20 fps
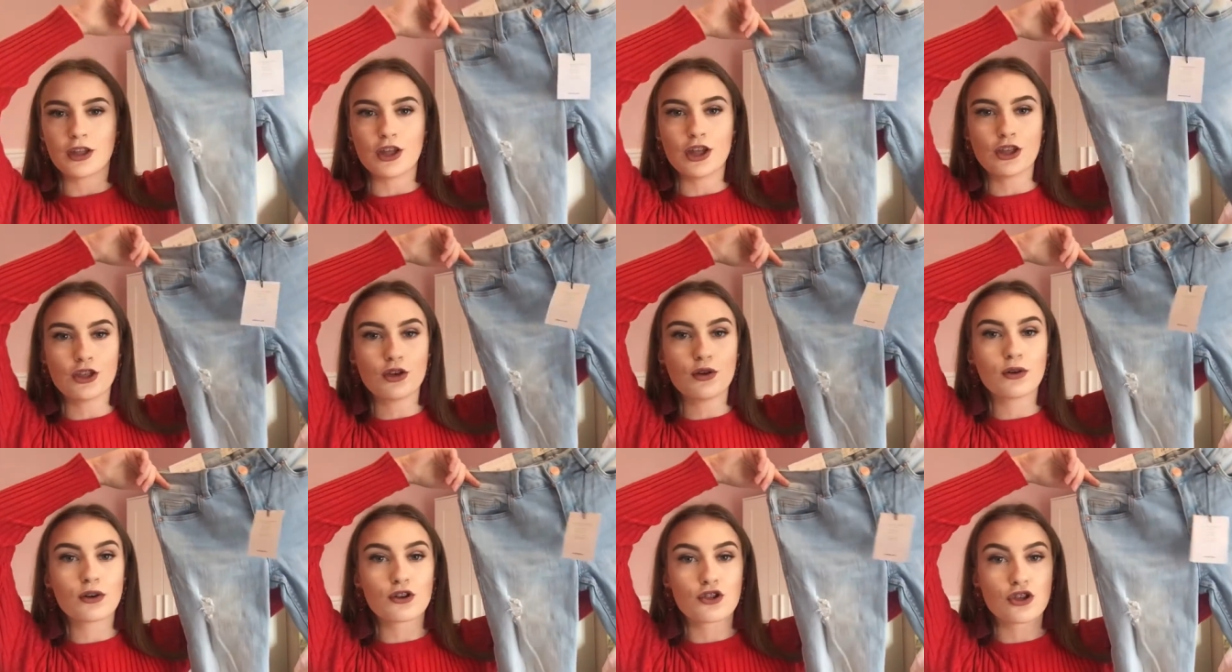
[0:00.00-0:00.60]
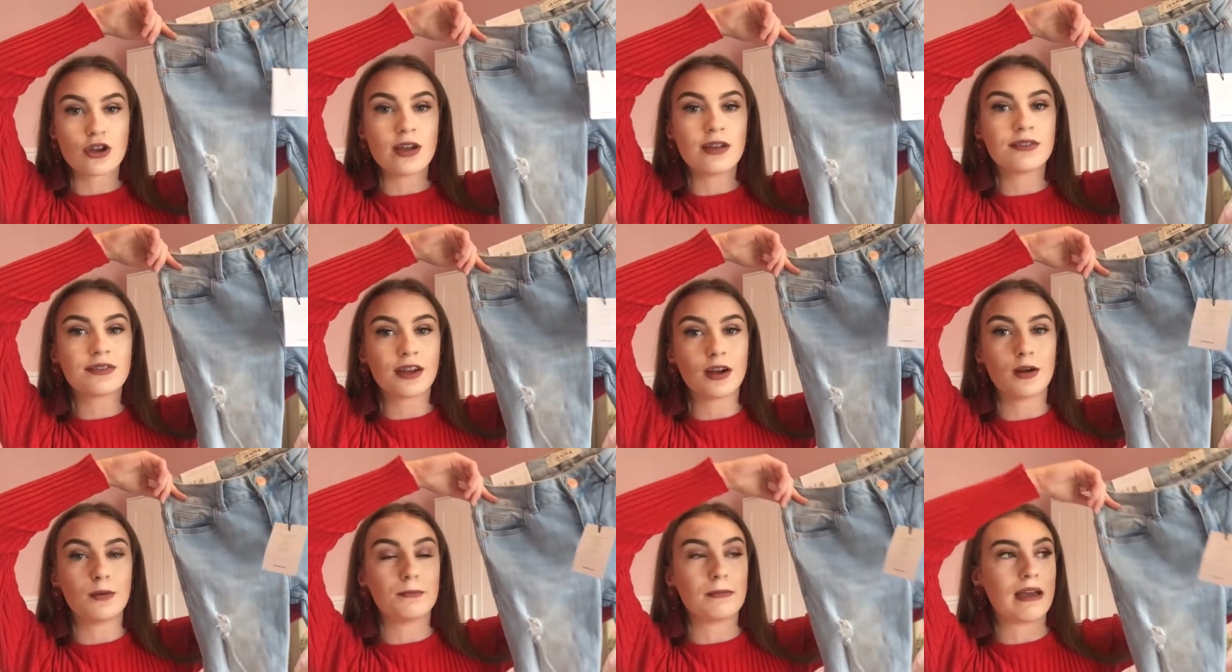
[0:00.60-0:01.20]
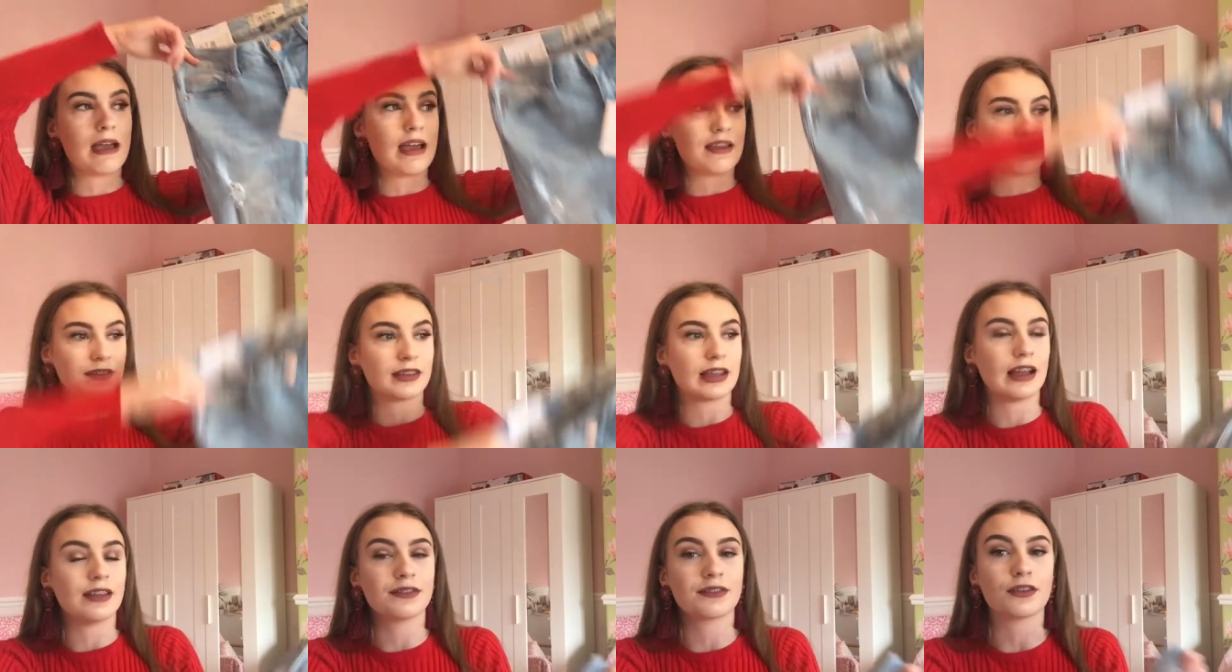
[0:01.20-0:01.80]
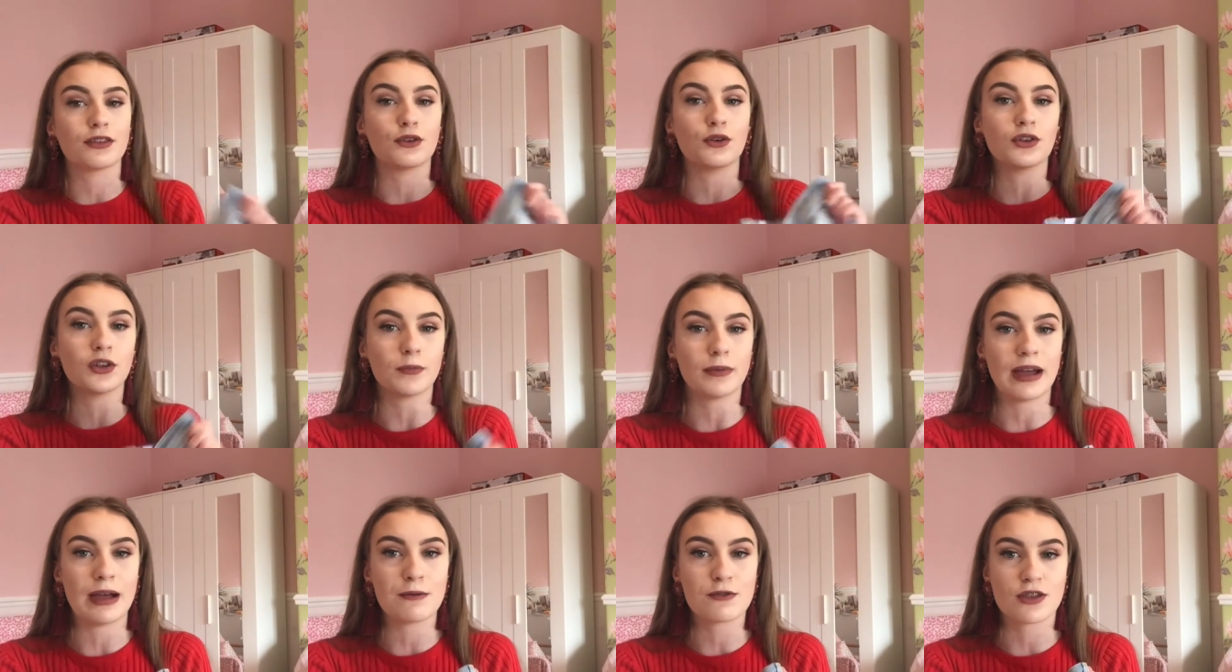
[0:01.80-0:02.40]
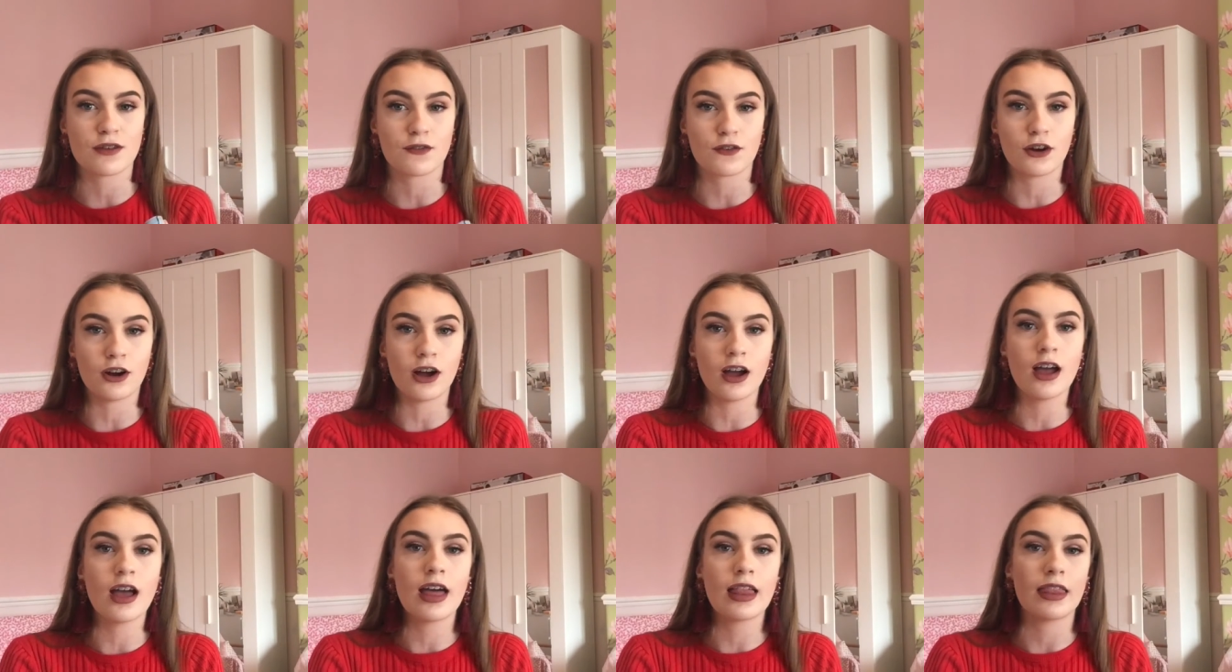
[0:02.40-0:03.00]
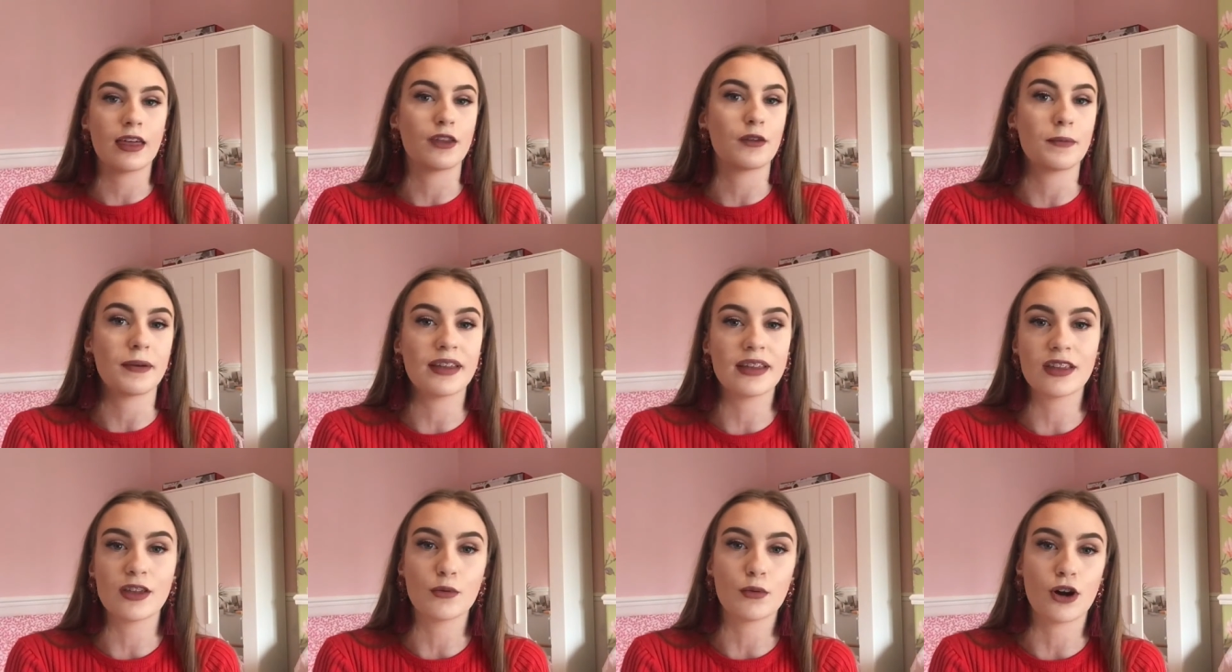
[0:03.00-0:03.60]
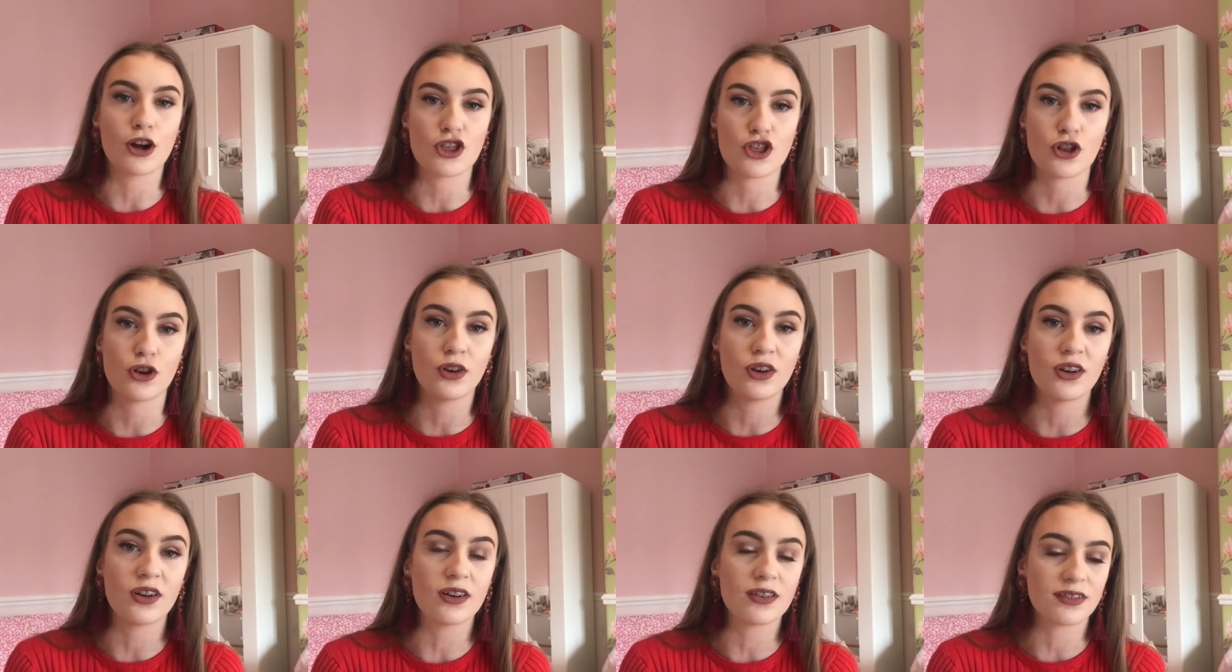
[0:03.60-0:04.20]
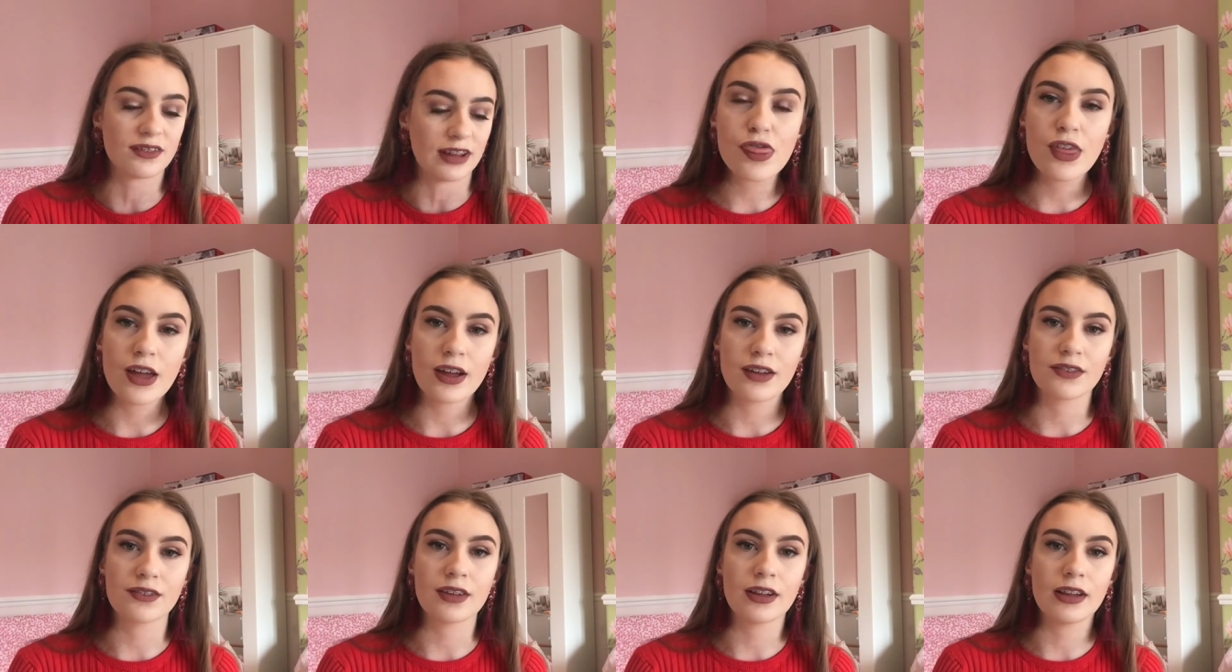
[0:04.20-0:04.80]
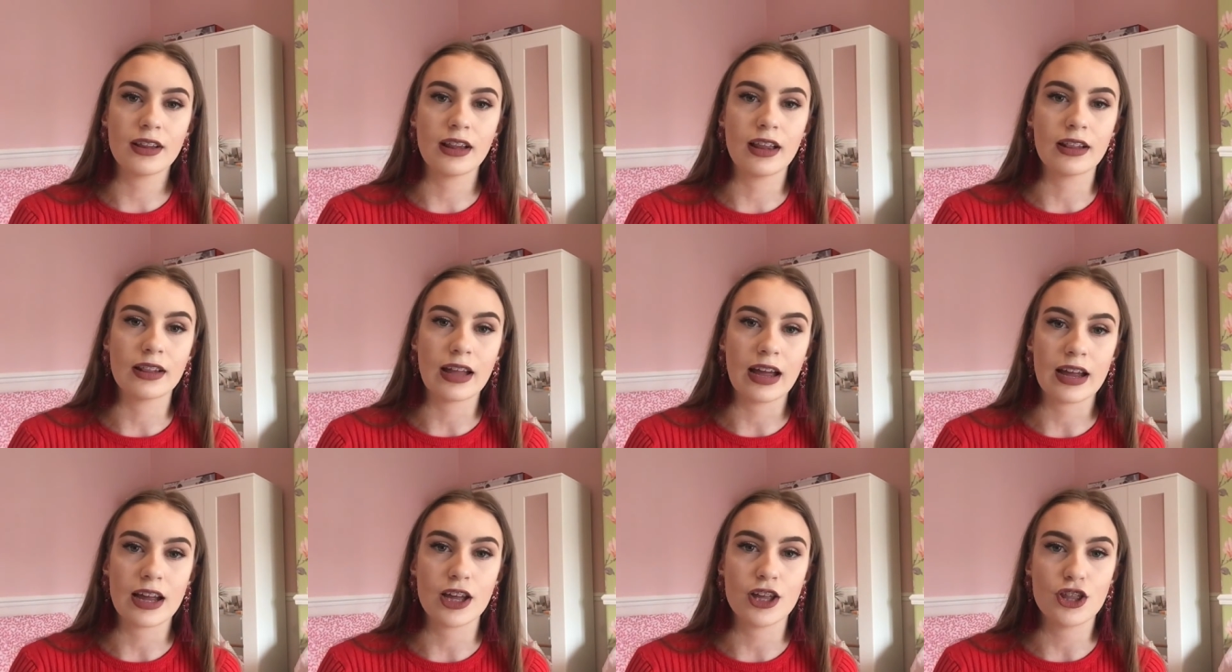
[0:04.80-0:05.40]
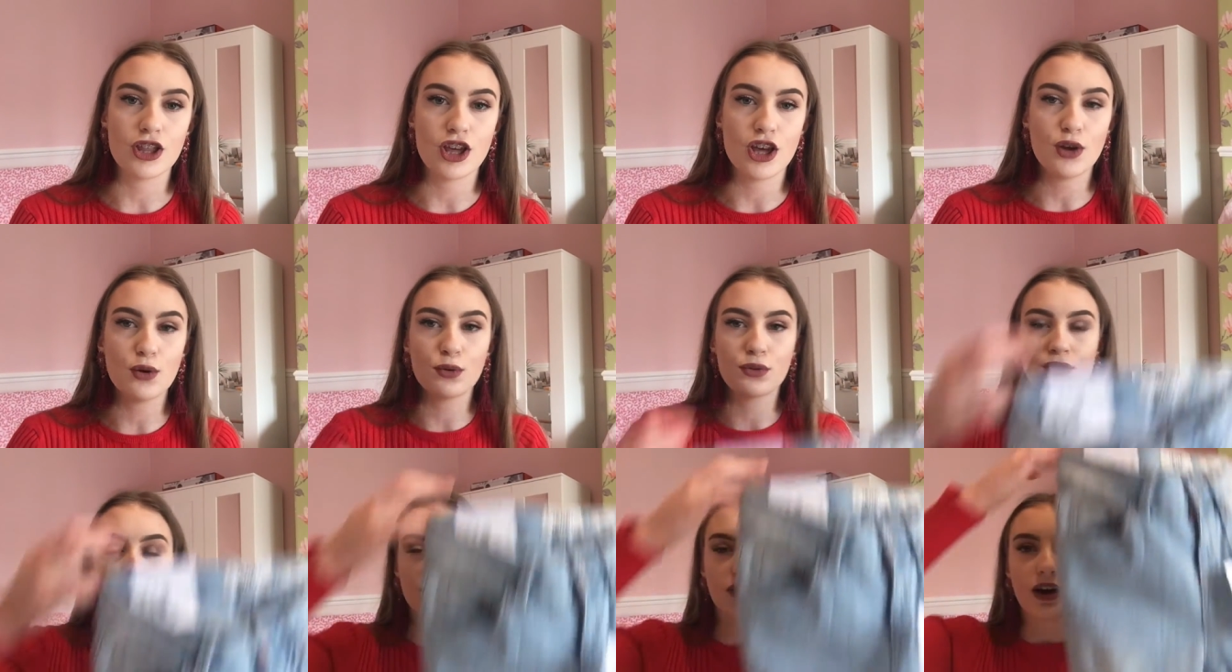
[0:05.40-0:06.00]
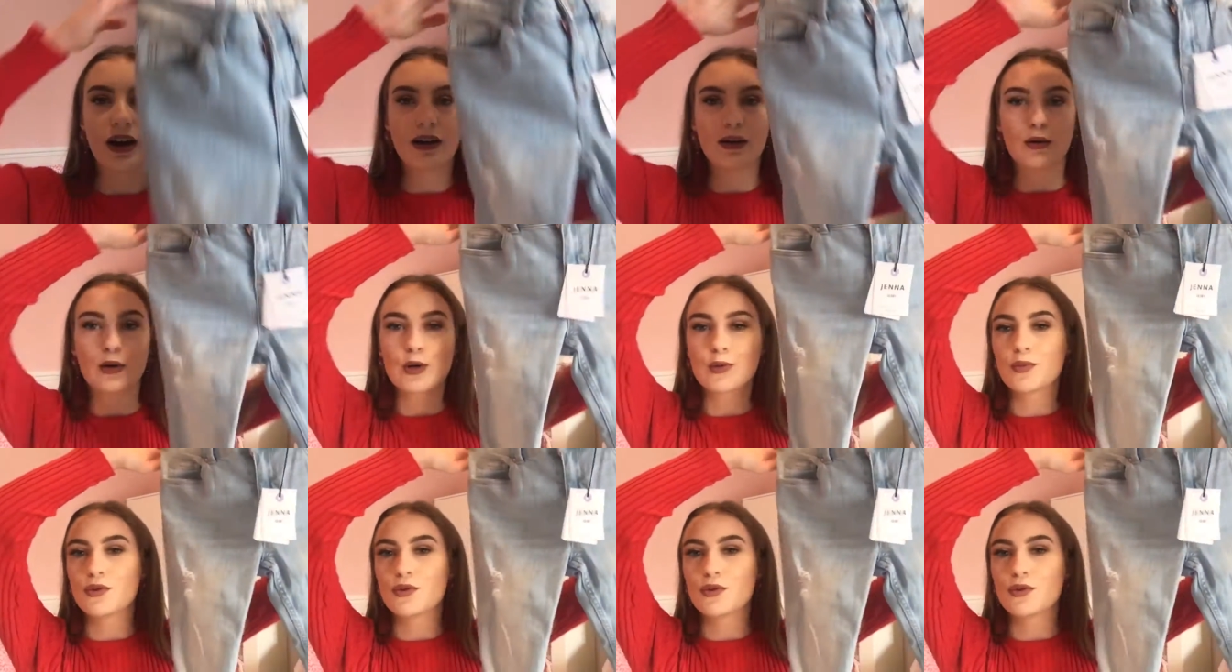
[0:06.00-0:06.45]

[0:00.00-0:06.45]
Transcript: New look jeans are amazing and the pair which I've got they've been in the wash loads they are still like new so I